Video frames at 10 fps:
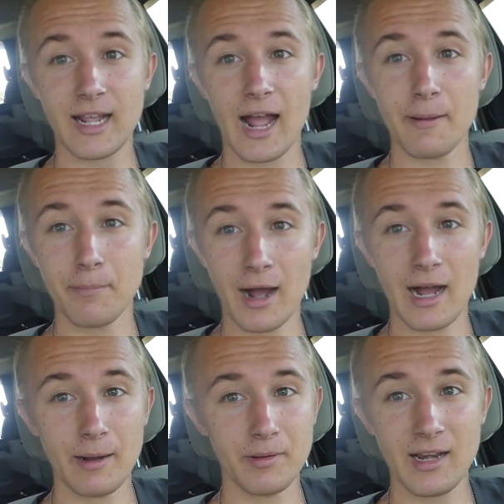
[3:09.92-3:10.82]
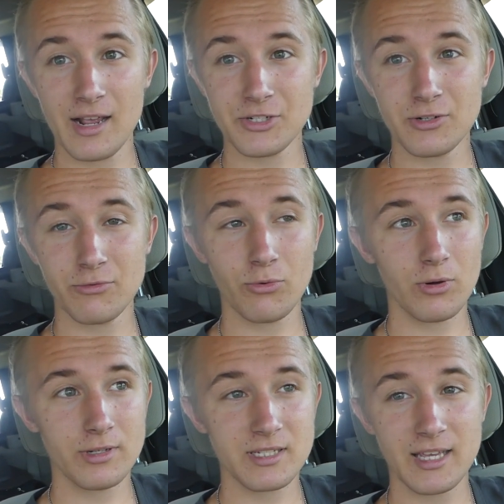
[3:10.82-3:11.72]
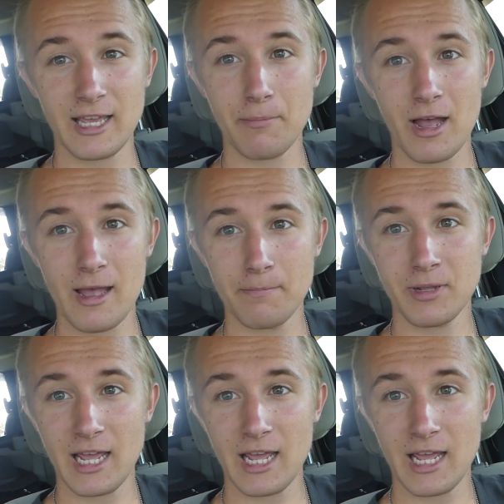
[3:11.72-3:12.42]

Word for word: Kaibab National Forest, Kaibab,